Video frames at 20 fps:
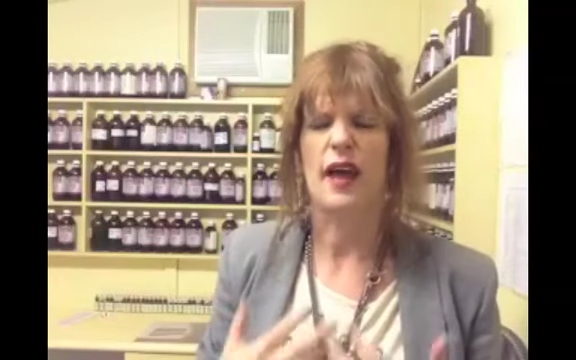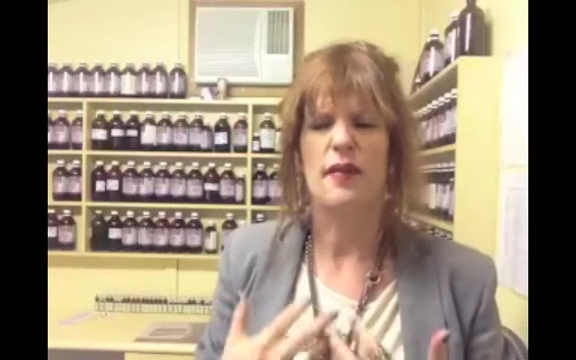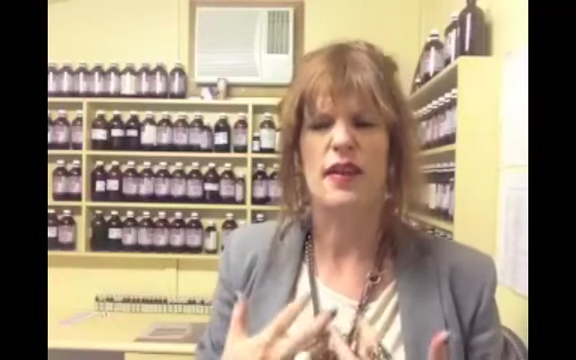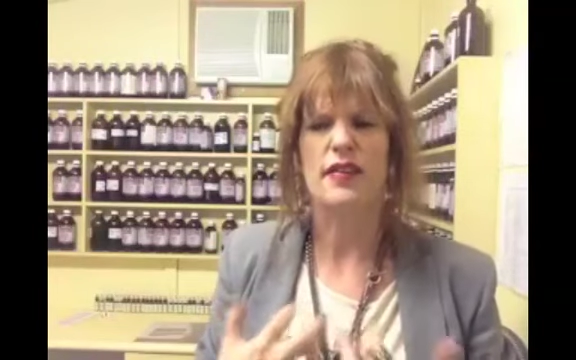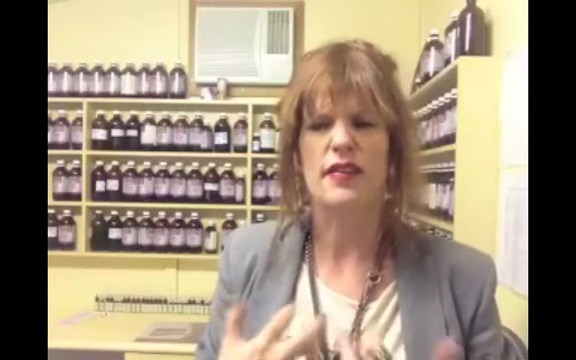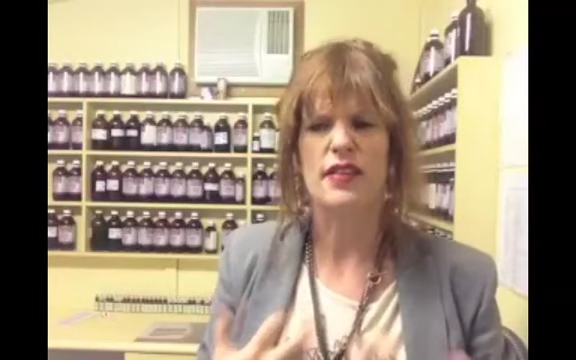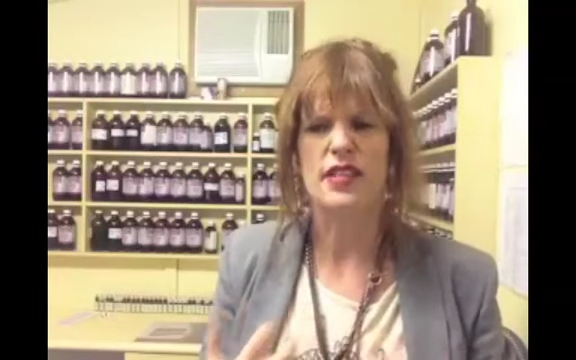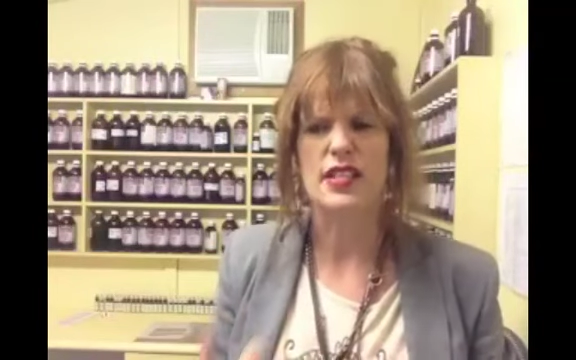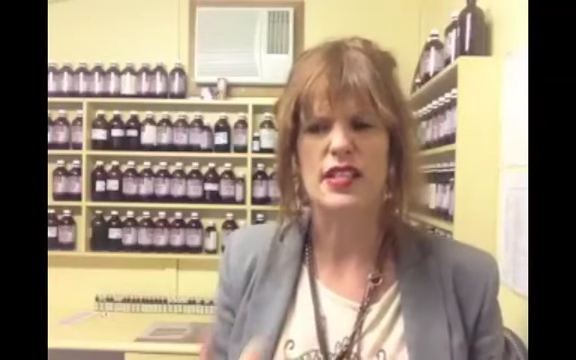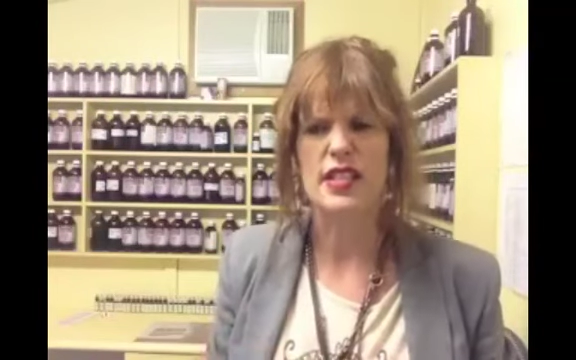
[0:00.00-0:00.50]

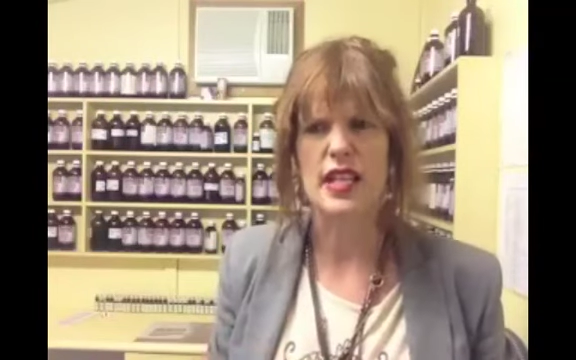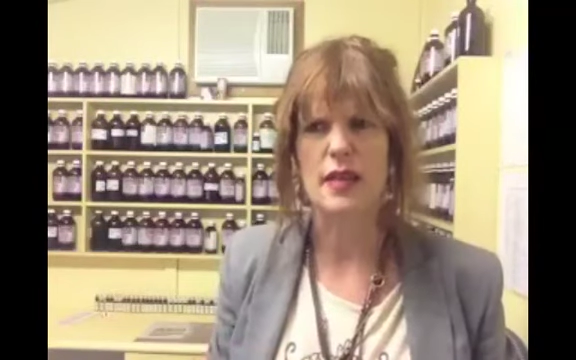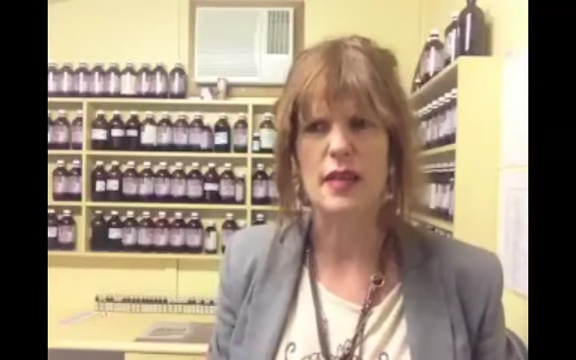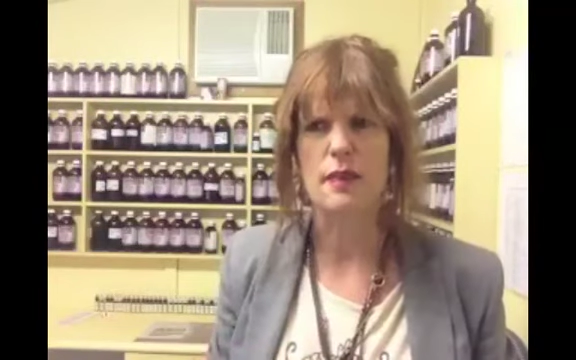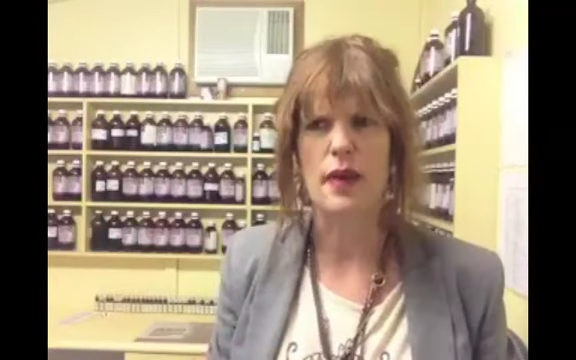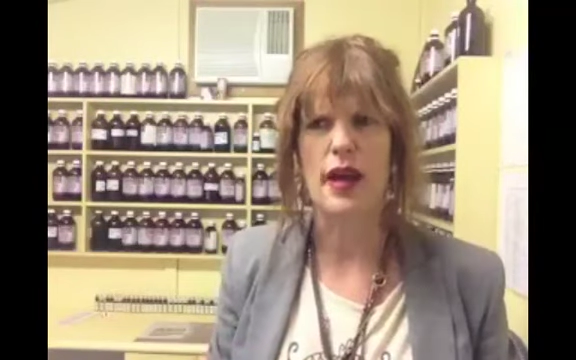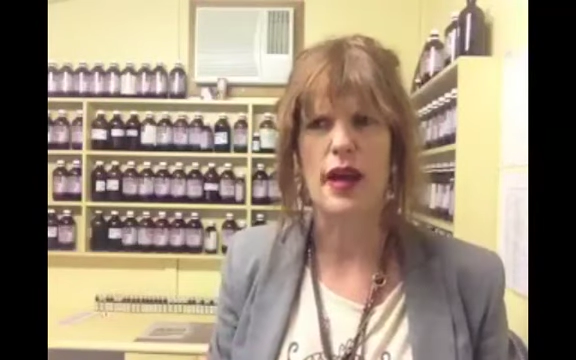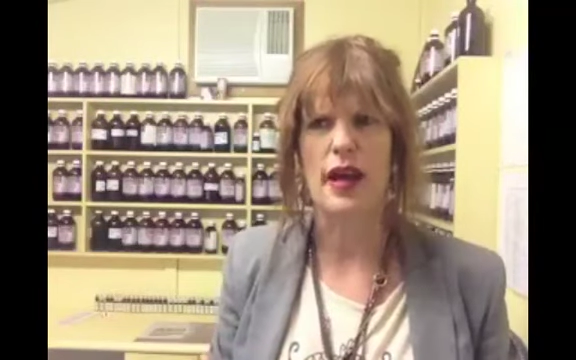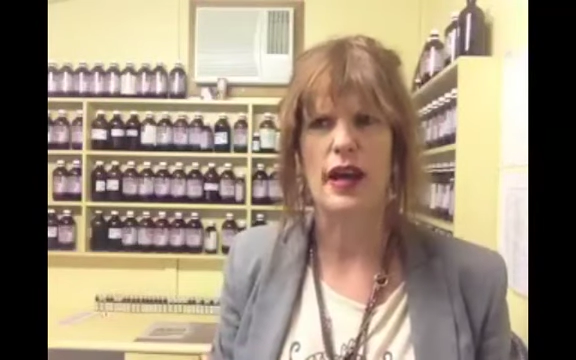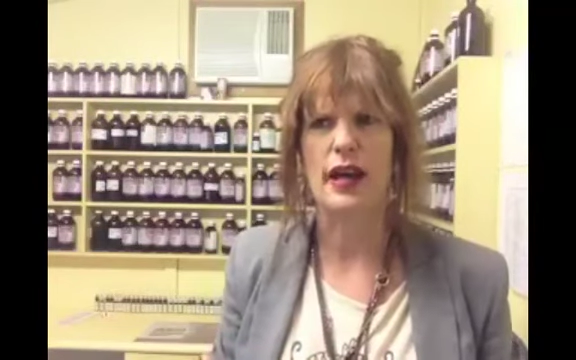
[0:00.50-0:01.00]
even
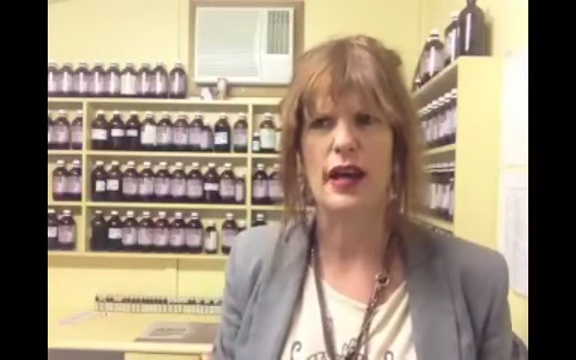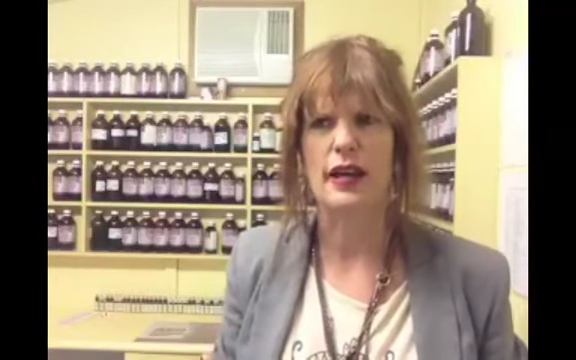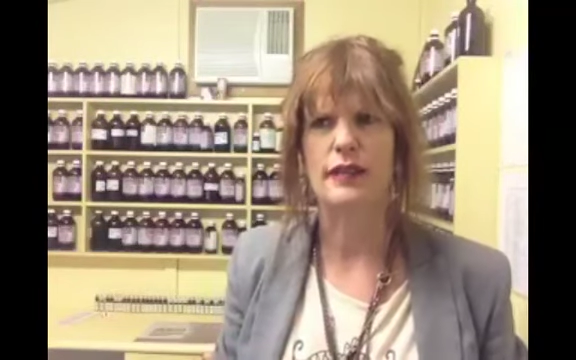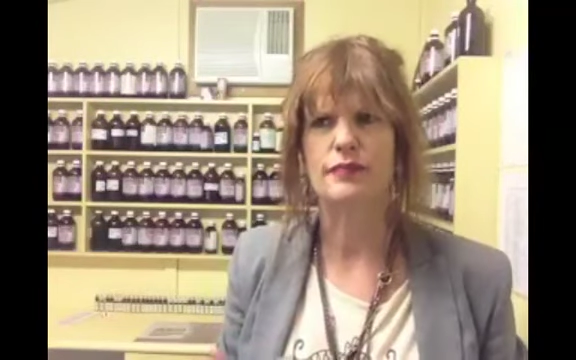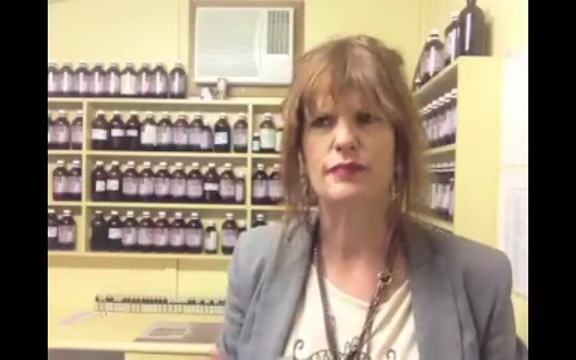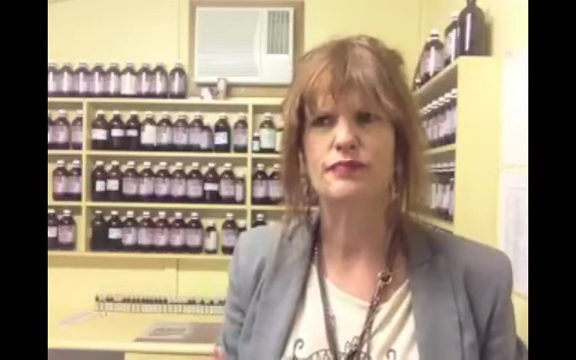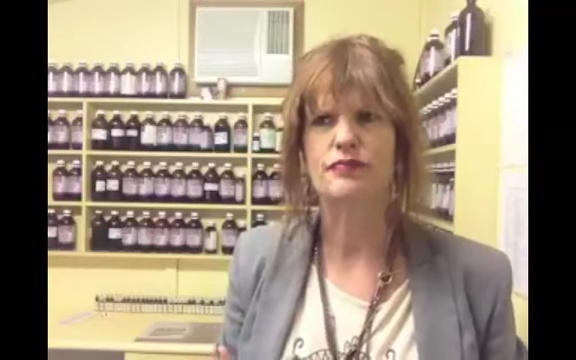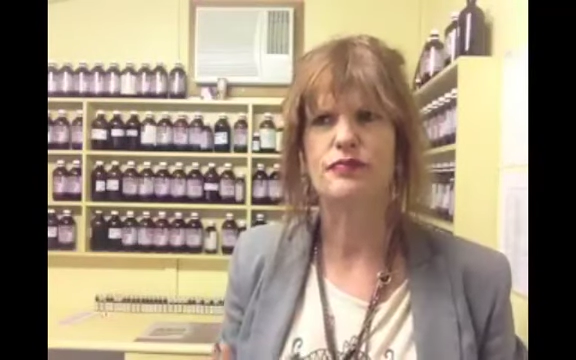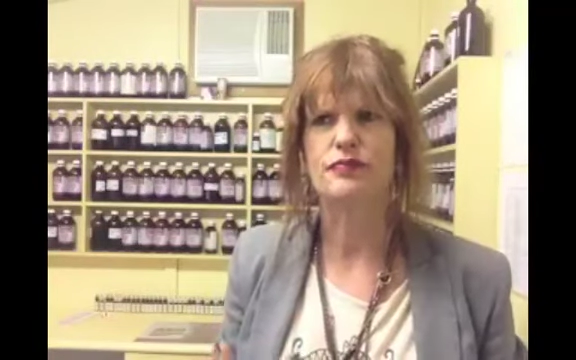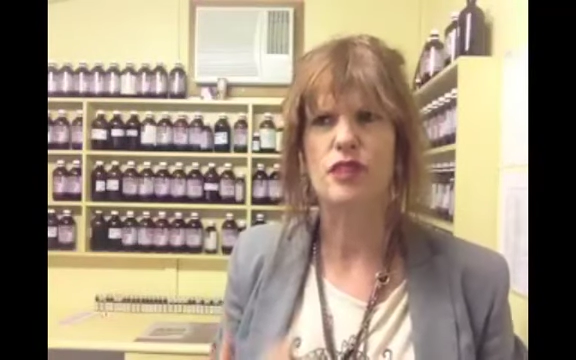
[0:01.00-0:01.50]

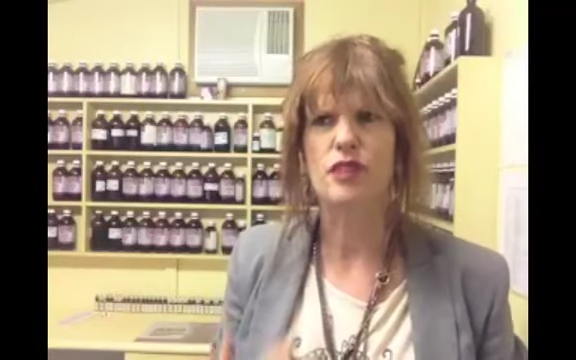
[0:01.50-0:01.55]
deeper